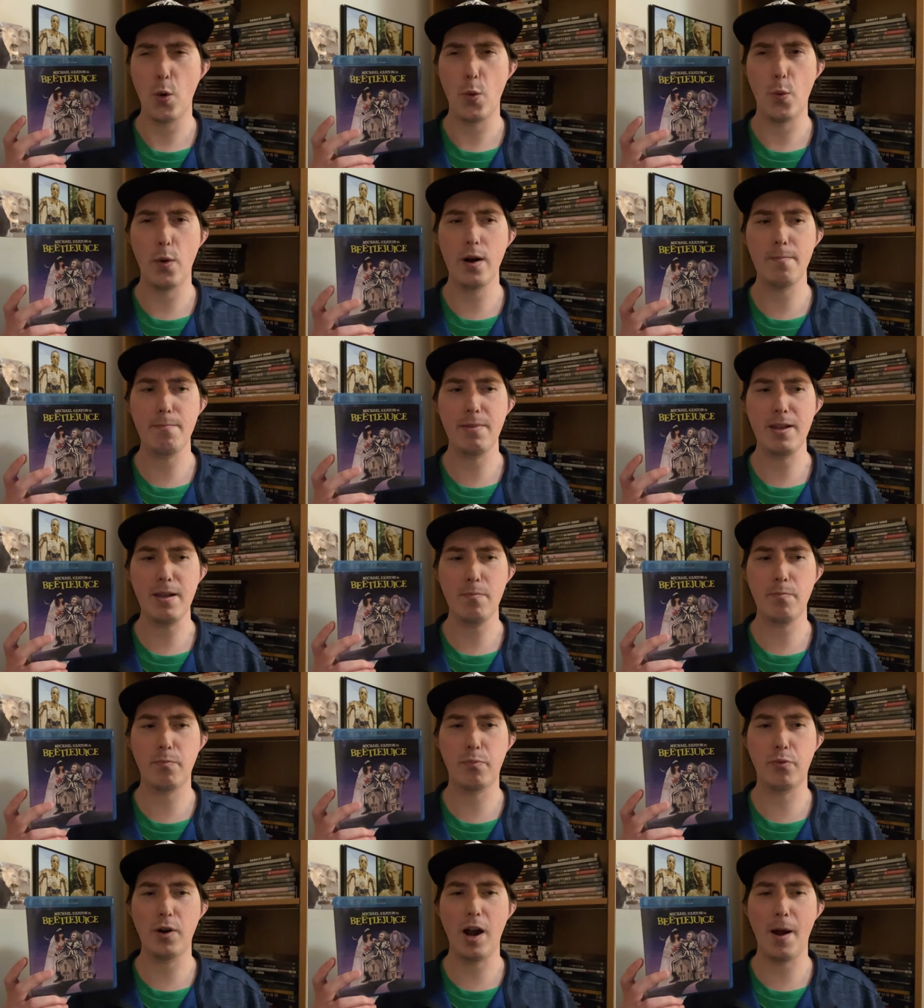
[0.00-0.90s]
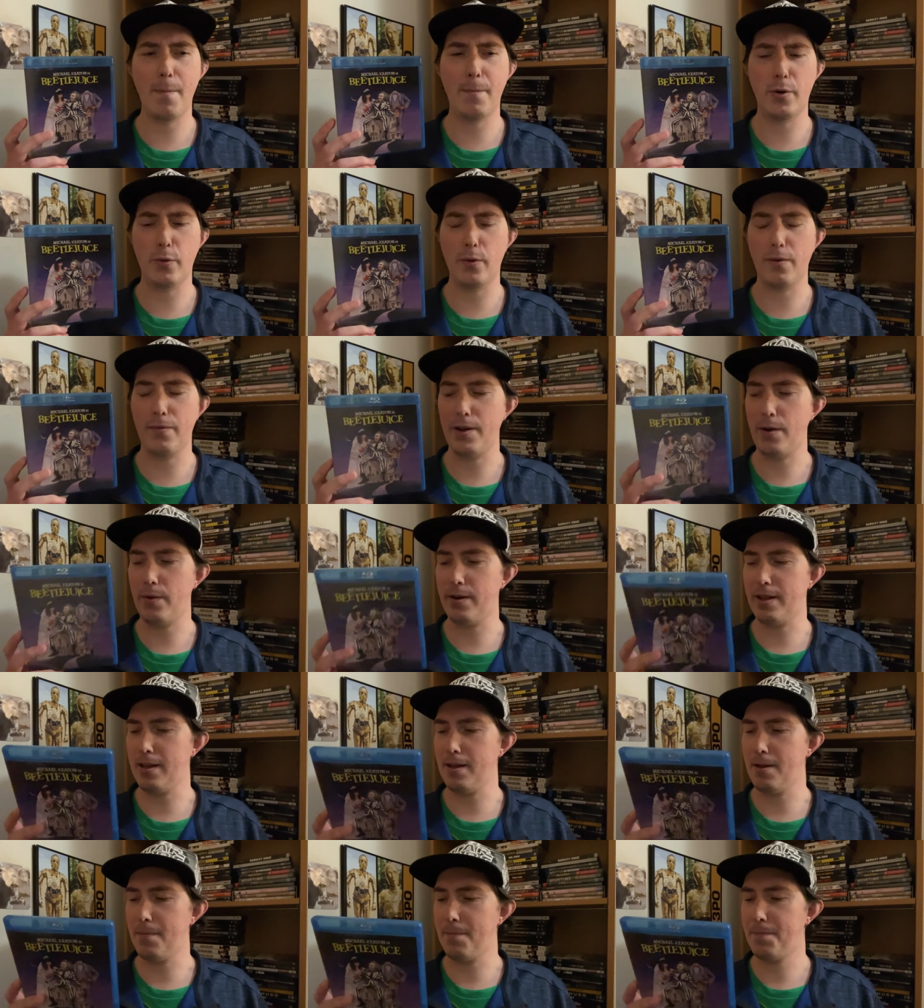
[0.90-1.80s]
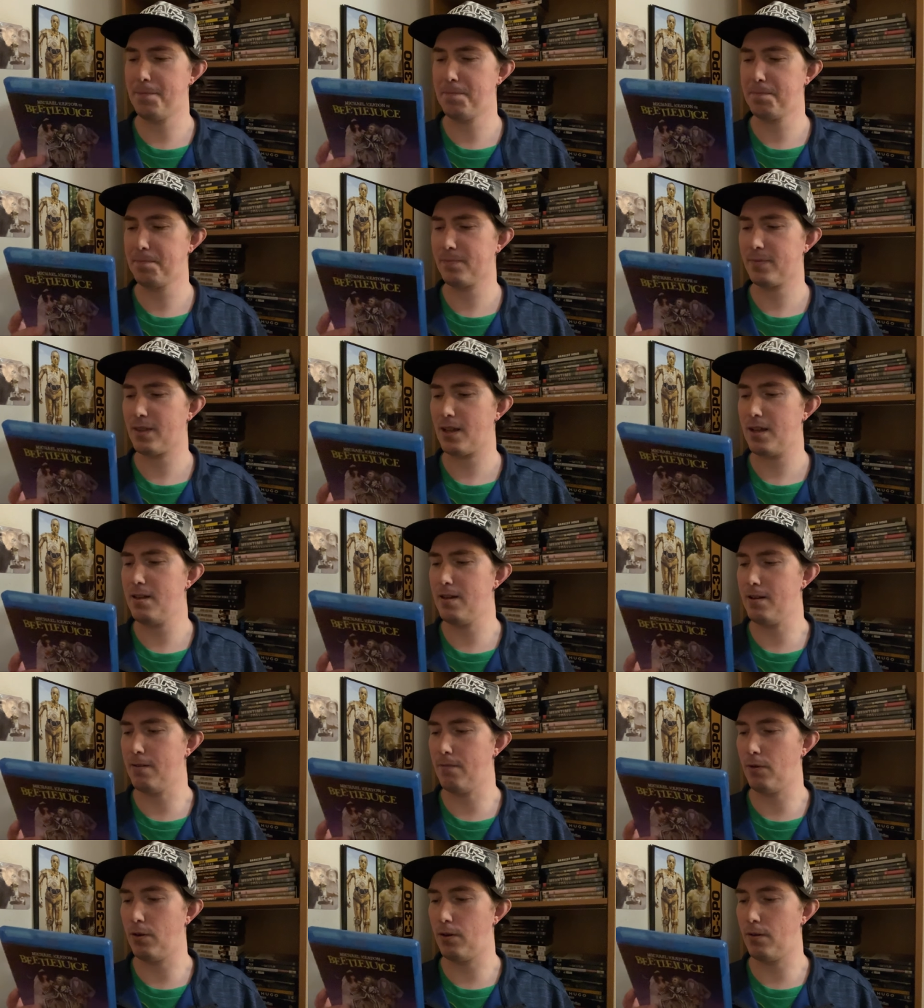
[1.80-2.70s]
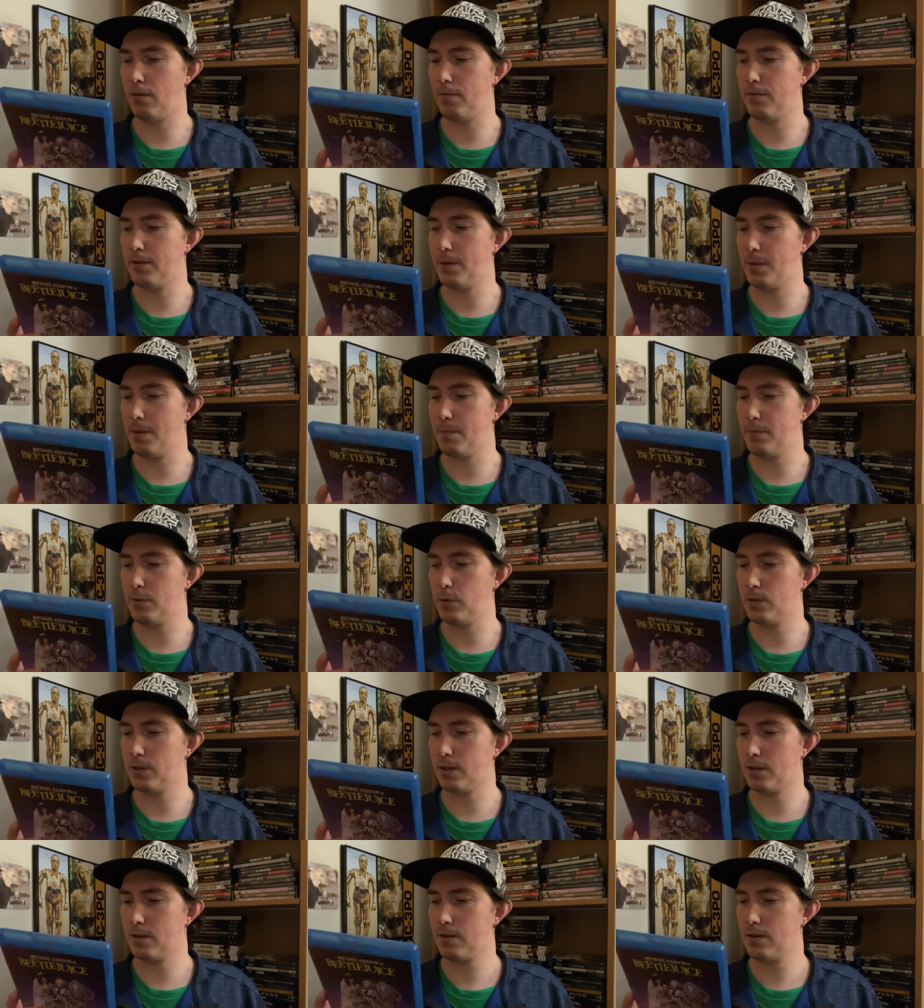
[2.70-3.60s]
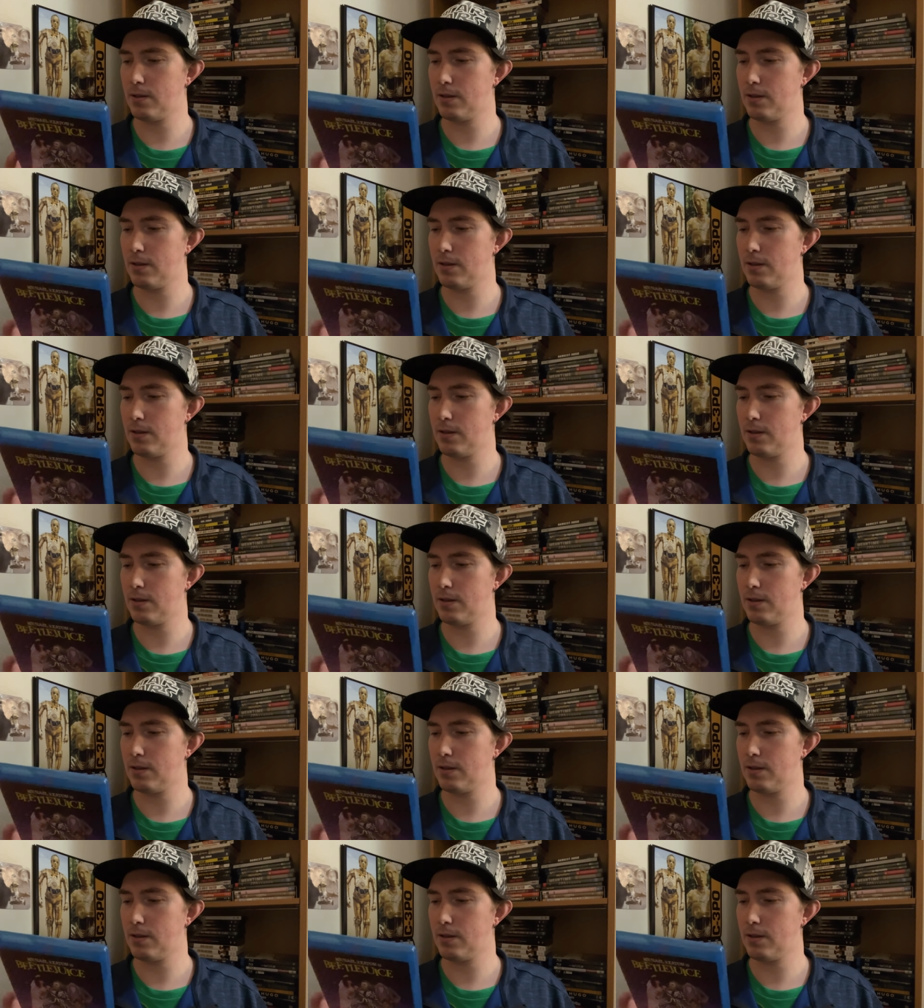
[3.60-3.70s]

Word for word: wouldn't be proper without him involved in the music.